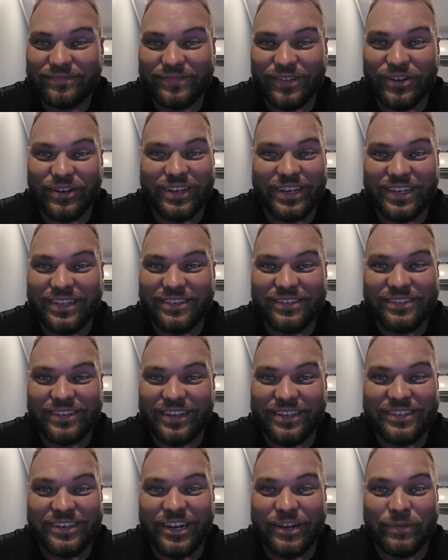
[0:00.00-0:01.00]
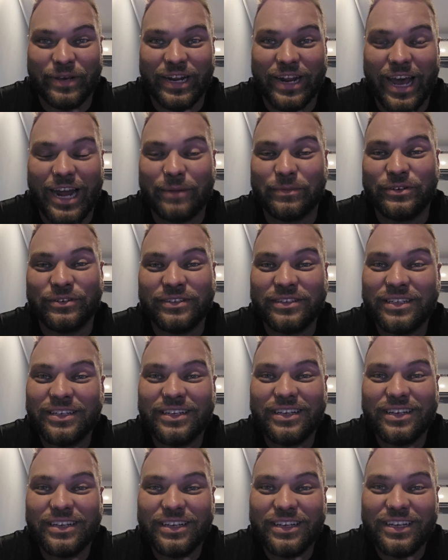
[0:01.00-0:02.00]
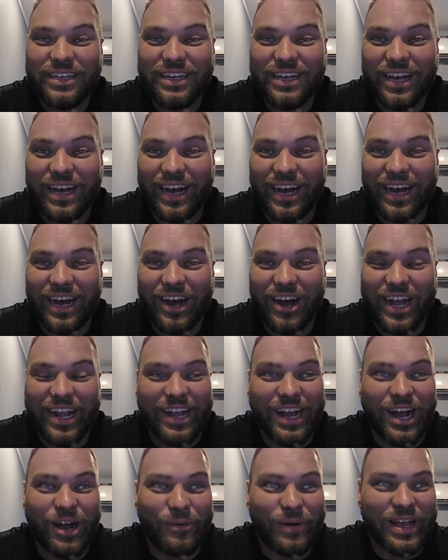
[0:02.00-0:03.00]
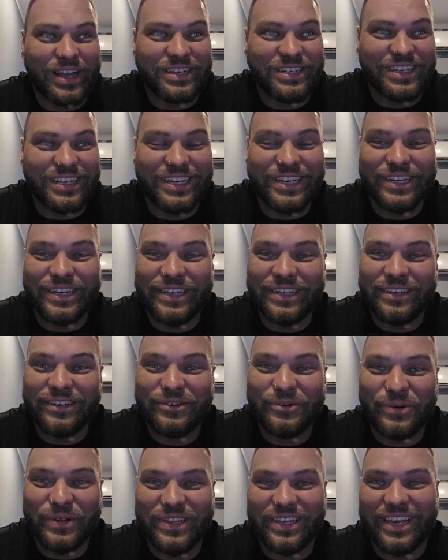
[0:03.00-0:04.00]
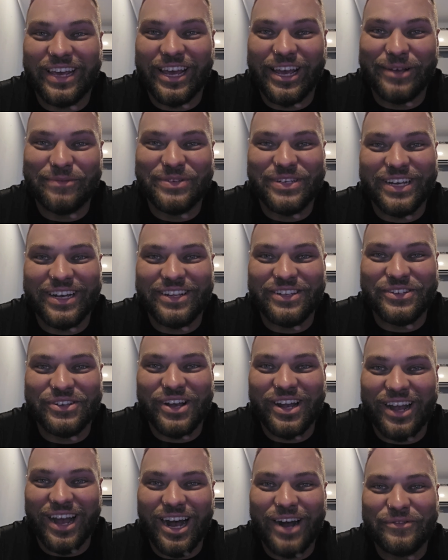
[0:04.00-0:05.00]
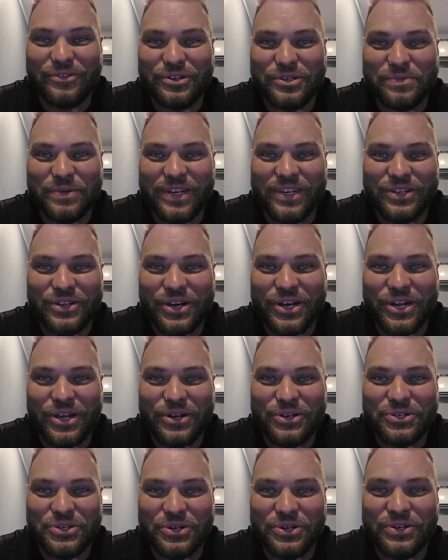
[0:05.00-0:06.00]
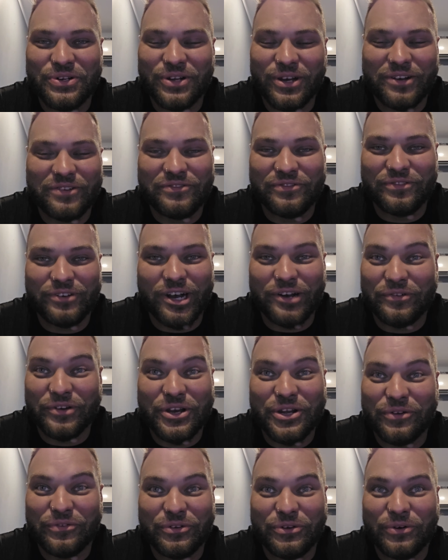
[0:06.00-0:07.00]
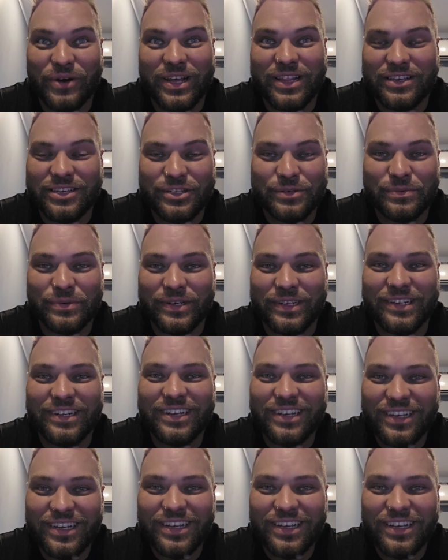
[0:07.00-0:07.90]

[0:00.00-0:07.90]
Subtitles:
going to be an animal. I can't wait to hear what the cam sounds like after it's been dyno tuned. I've heard a few others, but